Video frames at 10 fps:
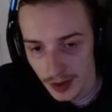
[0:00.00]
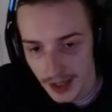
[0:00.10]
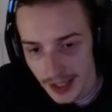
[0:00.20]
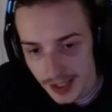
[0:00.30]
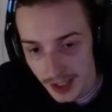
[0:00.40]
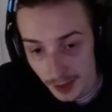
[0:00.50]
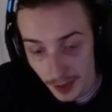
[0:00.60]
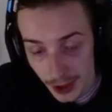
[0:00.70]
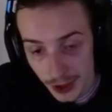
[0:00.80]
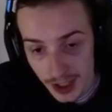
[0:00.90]
this
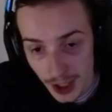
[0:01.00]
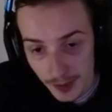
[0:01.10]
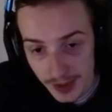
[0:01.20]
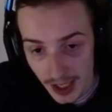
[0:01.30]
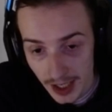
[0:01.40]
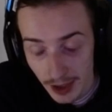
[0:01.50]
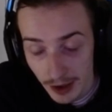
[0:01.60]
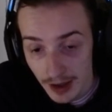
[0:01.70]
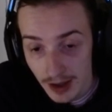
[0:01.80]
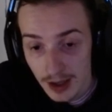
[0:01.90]
Inspiration setup secondary,